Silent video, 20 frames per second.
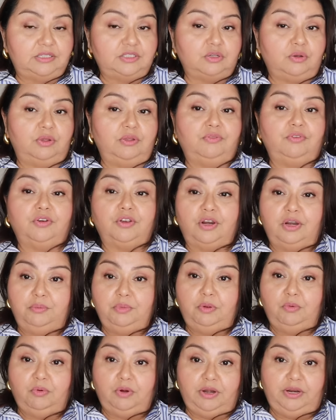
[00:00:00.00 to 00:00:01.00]
So if you're going to
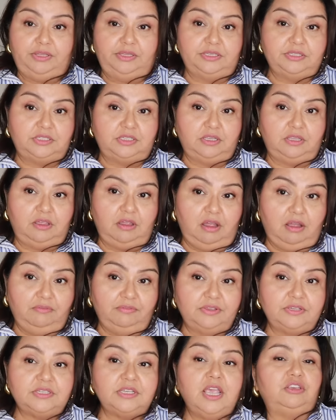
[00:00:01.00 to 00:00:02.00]
be wearing this to the
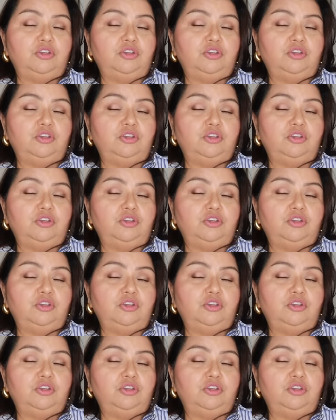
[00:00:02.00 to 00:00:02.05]
office,